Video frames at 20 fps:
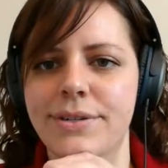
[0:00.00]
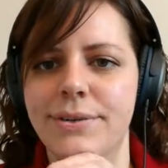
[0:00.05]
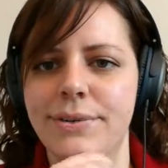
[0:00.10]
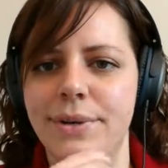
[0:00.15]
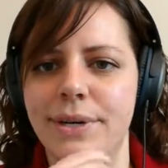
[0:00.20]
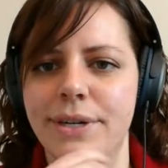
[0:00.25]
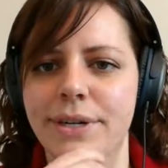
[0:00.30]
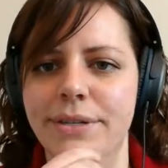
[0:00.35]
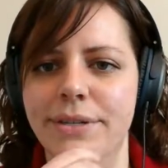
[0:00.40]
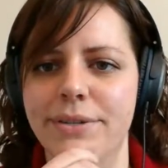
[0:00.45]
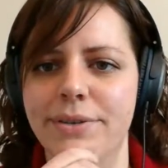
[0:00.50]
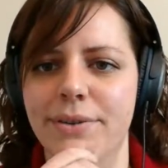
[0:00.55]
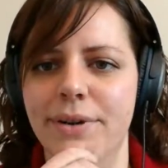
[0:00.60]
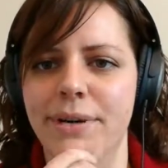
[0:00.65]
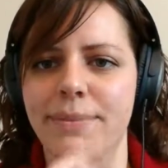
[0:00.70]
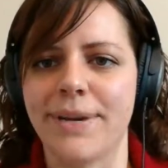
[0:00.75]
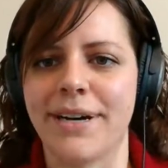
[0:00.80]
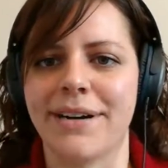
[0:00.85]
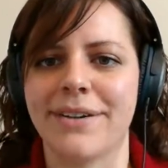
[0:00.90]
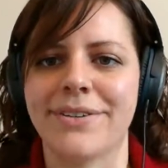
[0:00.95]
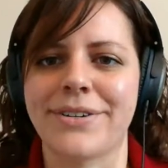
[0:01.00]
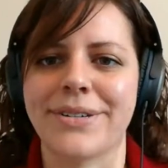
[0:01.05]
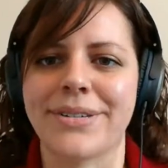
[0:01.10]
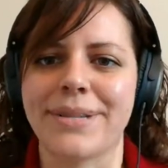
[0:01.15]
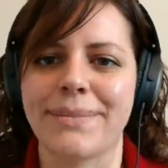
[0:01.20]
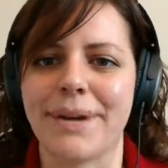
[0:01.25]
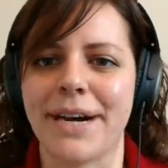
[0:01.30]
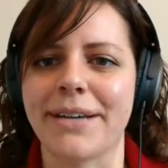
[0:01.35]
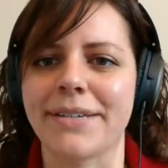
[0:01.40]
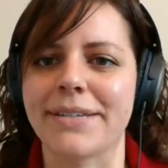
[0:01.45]
to a good story beyond
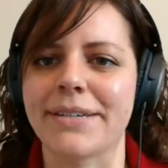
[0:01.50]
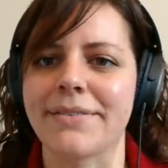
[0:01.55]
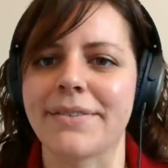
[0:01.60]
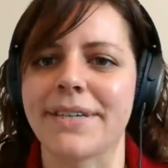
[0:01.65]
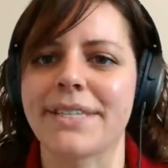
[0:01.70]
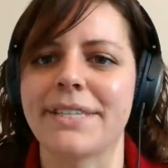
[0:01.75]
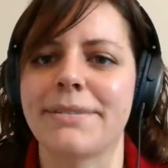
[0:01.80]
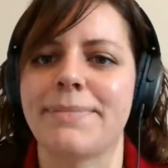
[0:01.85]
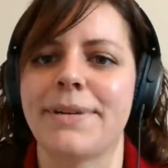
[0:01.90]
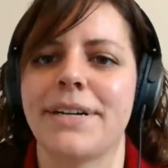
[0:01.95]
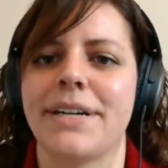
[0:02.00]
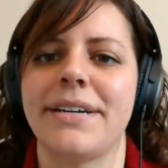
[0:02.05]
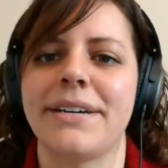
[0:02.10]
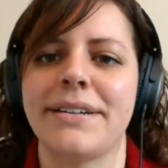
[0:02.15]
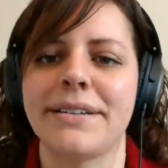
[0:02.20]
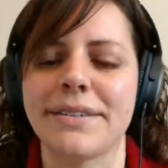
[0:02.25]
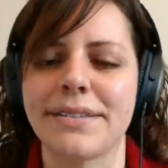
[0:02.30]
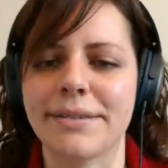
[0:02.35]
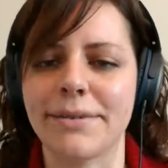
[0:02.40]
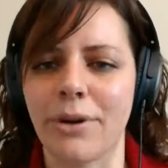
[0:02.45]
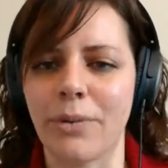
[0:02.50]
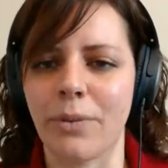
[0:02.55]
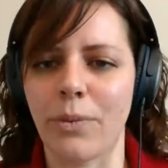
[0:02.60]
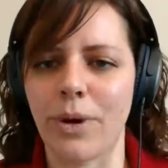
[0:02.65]
just the positive experience?